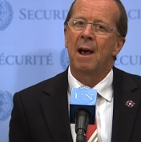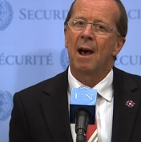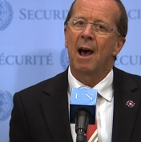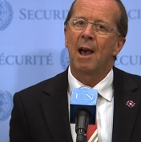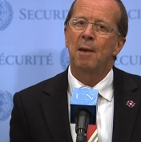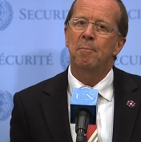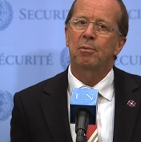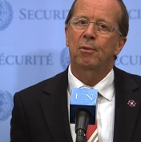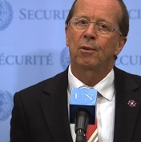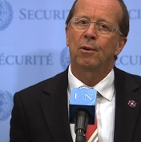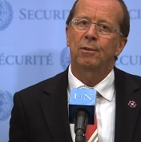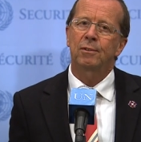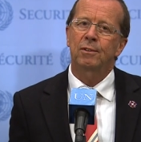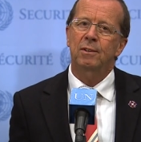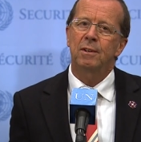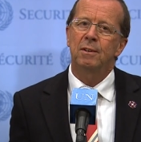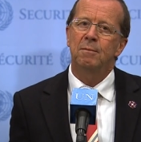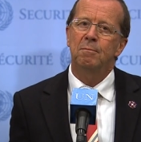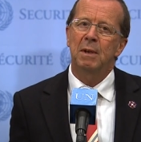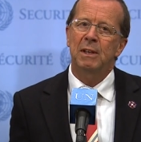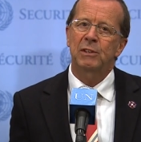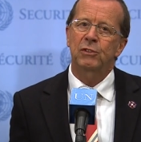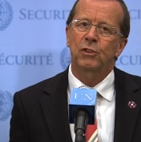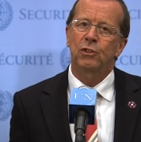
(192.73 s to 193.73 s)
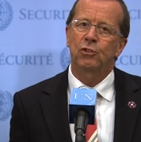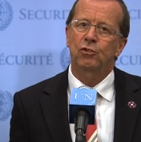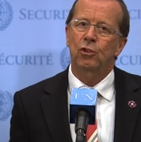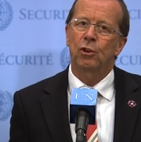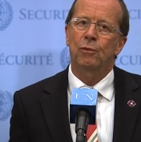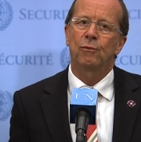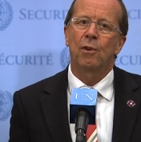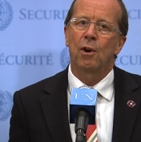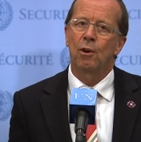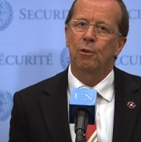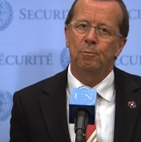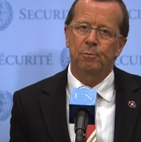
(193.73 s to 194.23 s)
I brought a message
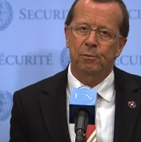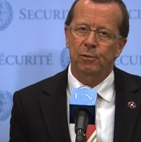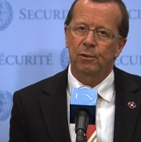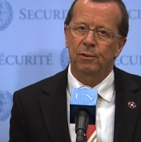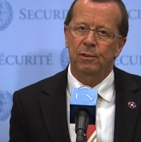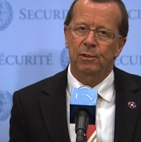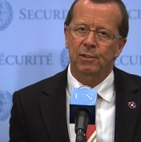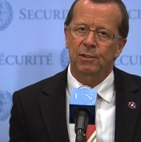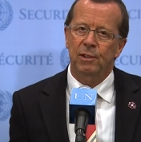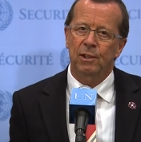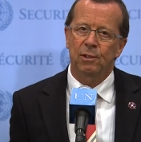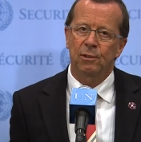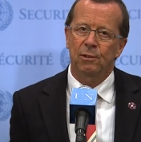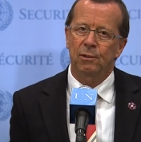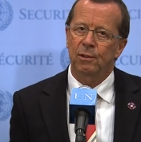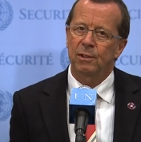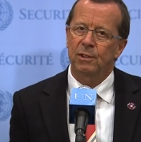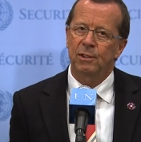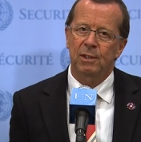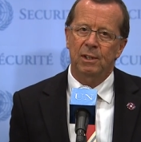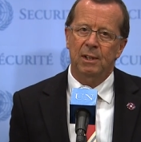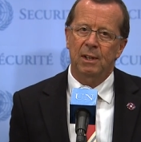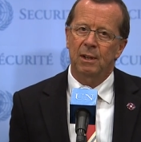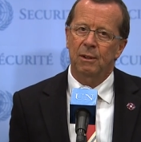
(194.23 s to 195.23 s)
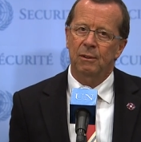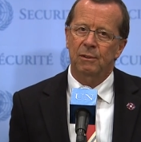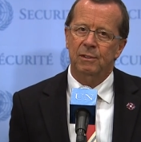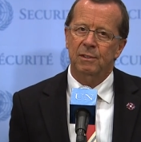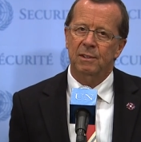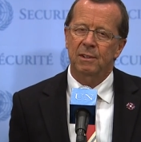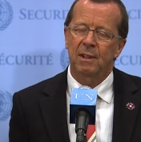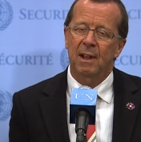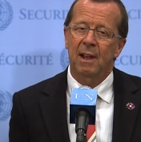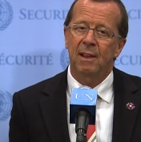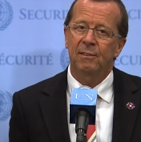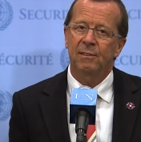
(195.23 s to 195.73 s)
of hope to the Security
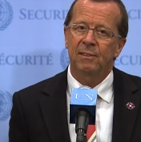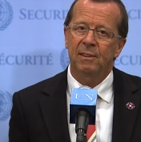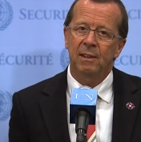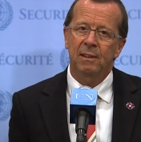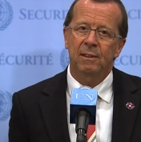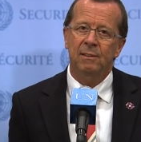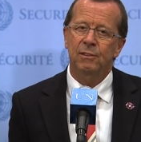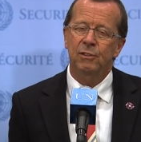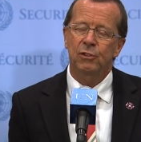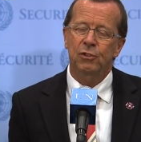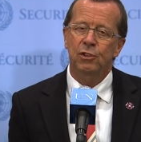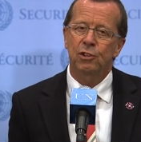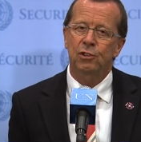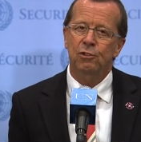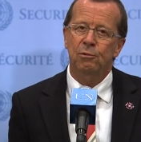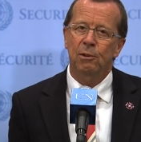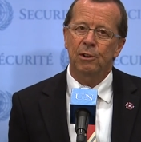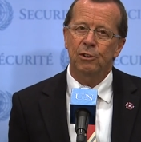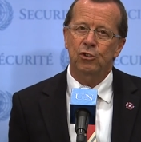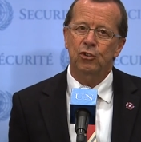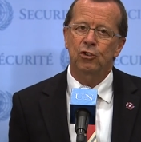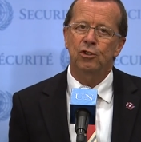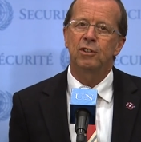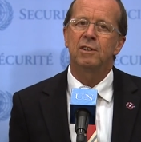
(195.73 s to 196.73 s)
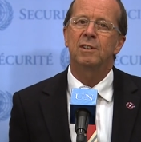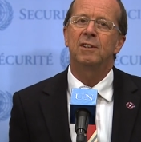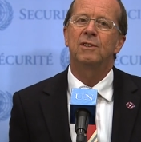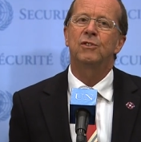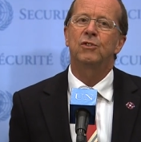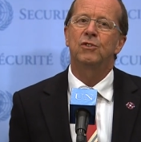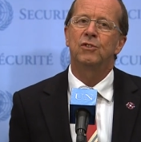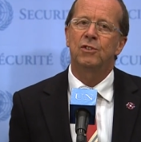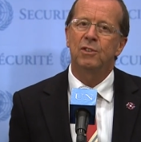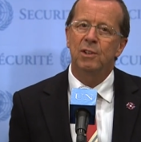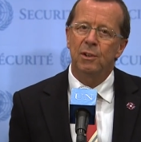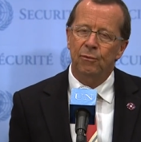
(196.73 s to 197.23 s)
Council. I think the situation
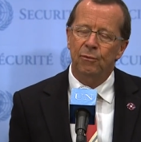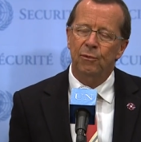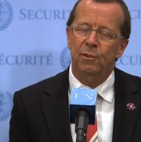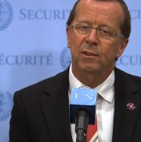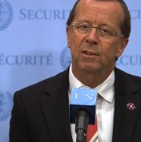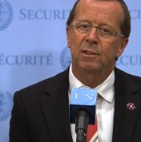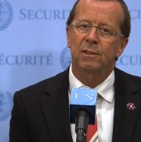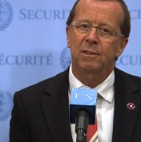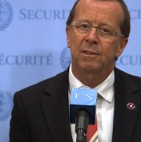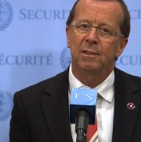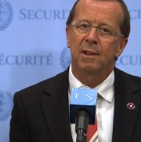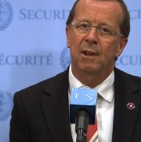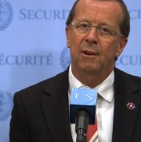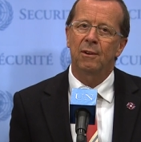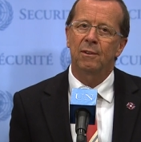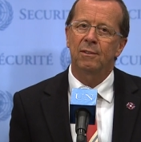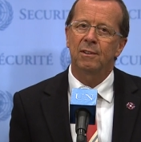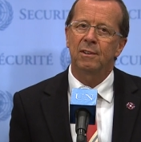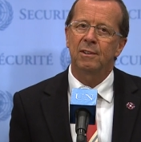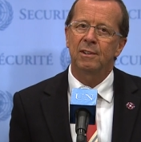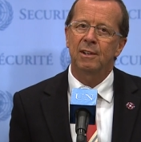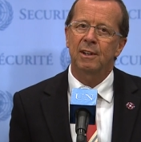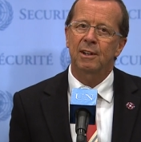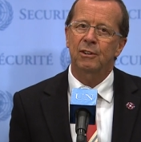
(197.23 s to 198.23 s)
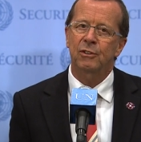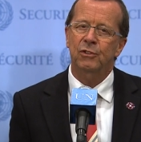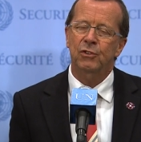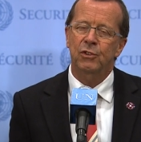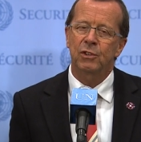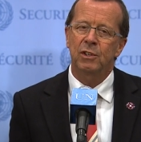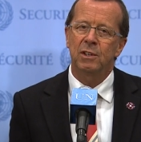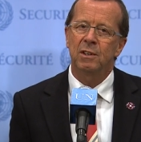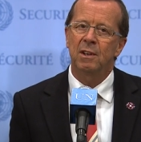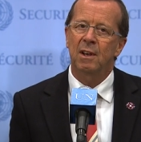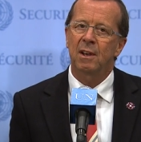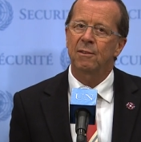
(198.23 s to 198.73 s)
is different now in the
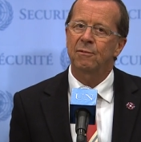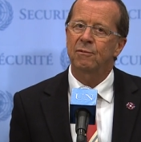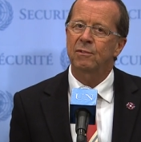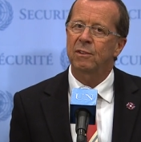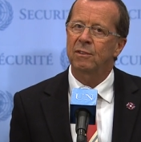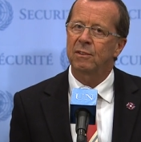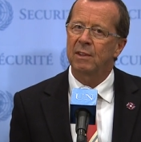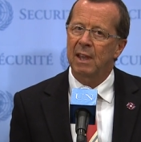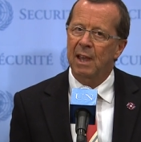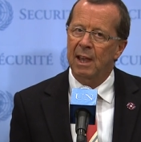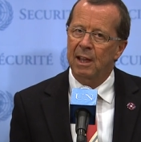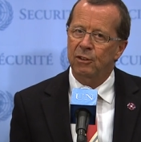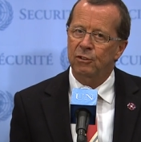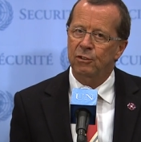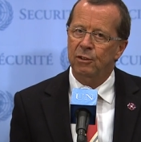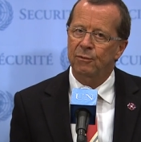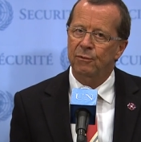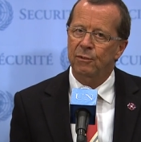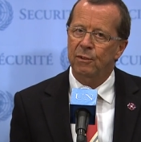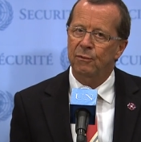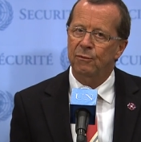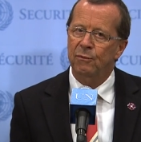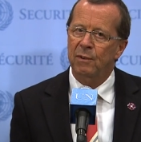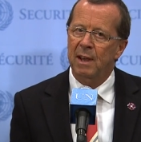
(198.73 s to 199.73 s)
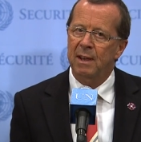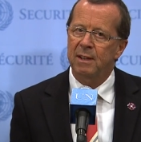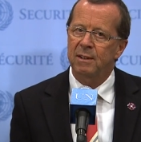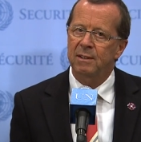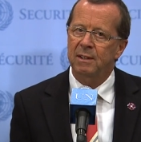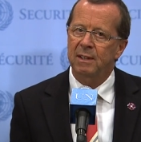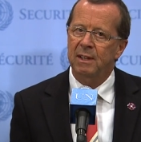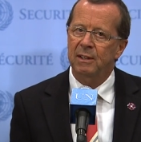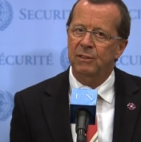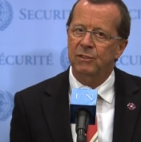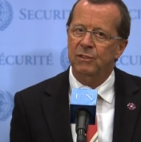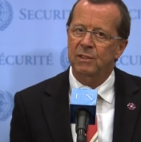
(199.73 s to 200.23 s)
DRC after the end of the fight
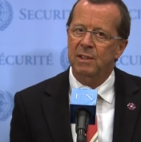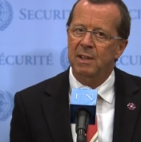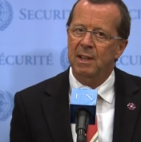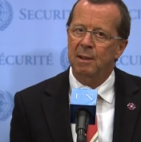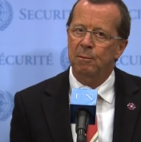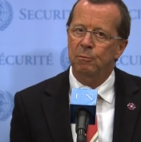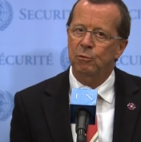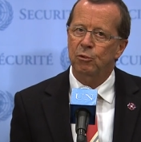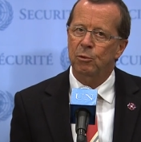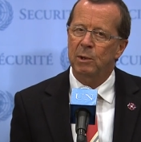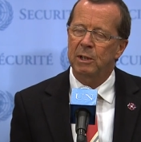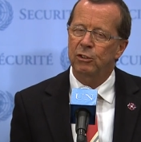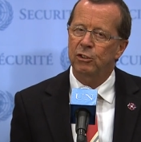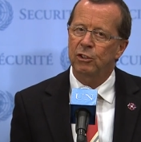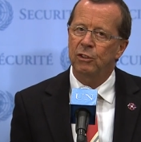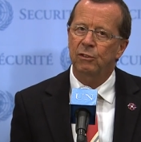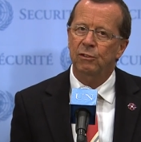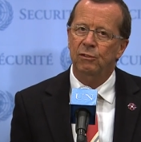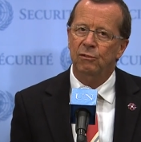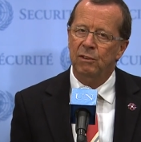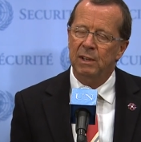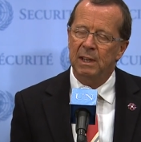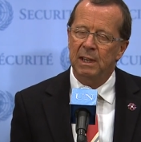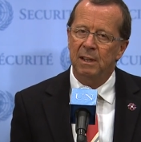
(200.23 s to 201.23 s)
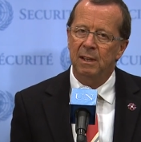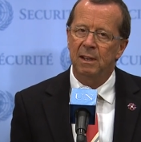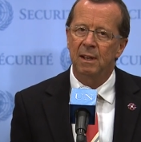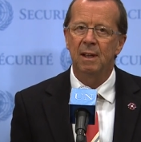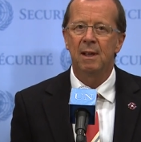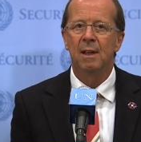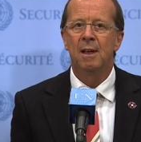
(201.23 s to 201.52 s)
against the M23.